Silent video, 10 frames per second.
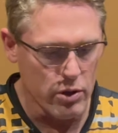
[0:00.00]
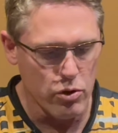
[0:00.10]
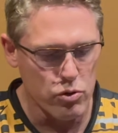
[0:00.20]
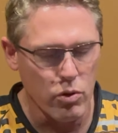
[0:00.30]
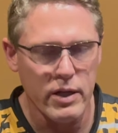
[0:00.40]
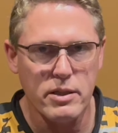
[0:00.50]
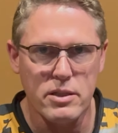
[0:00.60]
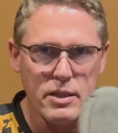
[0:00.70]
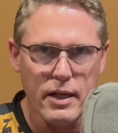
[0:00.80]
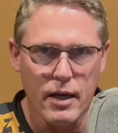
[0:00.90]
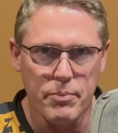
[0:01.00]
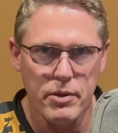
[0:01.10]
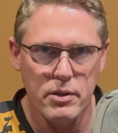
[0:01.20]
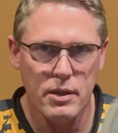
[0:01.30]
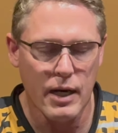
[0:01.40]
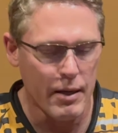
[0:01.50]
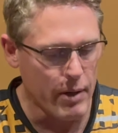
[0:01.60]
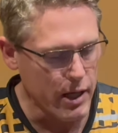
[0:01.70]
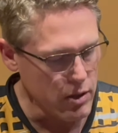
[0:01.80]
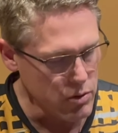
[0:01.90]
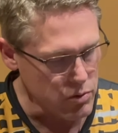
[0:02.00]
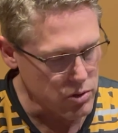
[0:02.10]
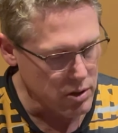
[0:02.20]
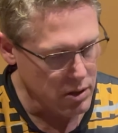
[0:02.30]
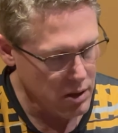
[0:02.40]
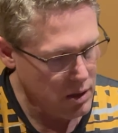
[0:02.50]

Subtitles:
unusual as a setup that I might use.